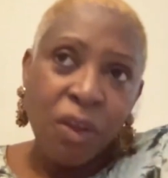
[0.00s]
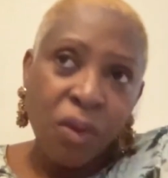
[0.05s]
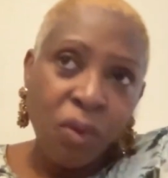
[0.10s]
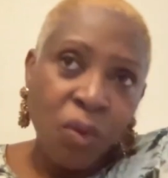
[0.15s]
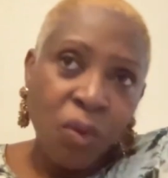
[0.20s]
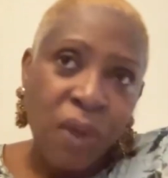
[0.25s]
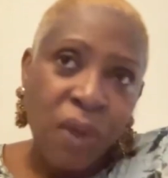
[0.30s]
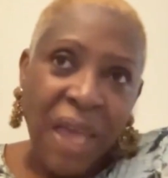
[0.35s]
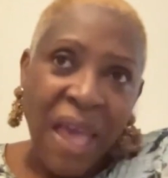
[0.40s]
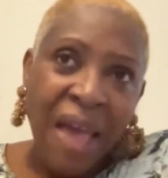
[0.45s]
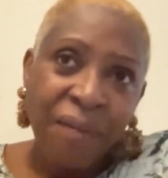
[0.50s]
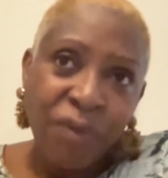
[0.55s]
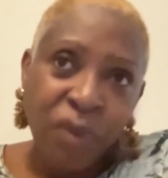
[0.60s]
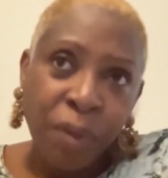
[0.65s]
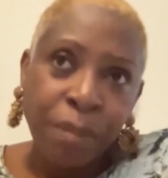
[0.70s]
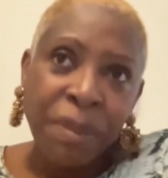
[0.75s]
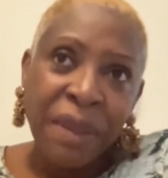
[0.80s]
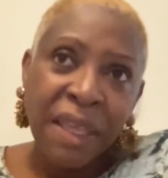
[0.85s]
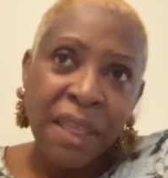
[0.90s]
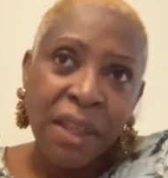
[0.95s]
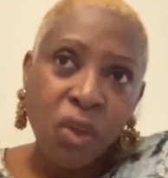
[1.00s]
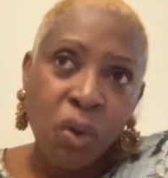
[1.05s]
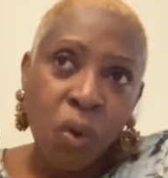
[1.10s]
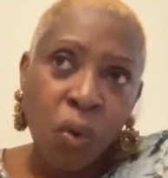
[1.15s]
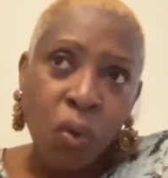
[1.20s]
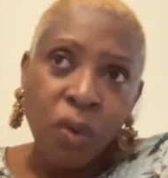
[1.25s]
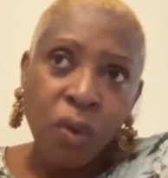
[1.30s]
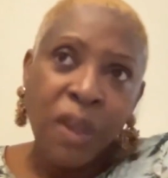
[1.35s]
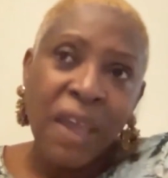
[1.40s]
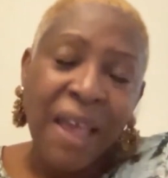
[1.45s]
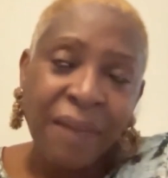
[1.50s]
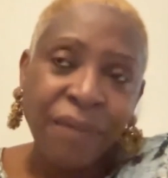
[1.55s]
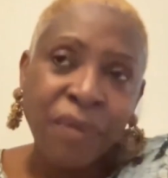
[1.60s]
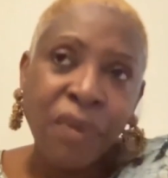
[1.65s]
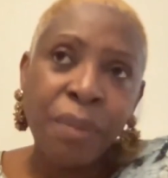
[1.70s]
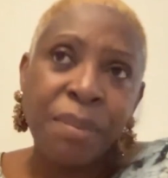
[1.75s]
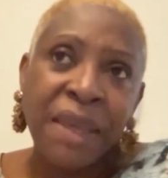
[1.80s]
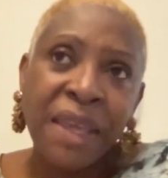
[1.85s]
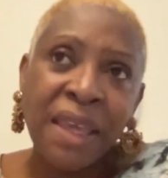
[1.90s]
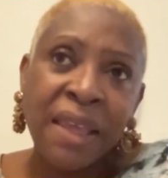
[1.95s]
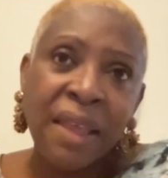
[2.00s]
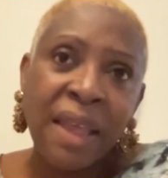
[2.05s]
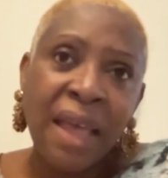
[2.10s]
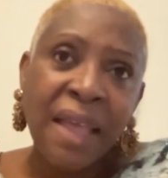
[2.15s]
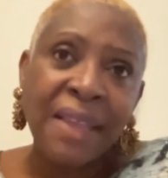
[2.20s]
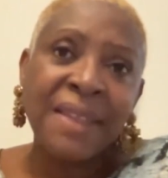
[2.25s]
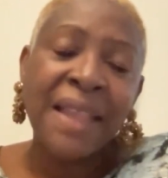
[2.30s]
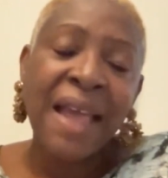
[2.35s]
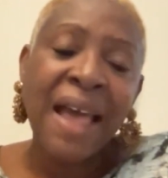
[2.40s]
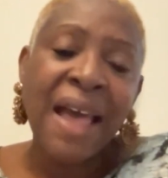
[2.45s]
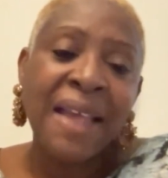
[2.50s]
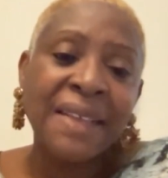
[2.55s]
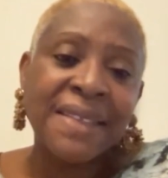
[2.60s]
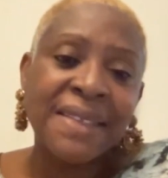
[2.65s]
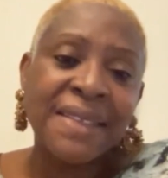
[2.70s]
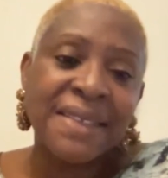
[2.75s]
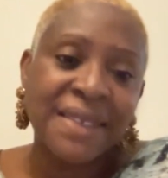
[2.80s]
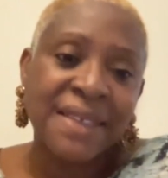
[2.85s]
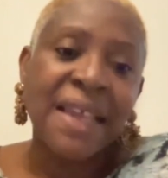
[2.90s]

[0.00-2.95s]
You have to pay the toll, you have to pay tax.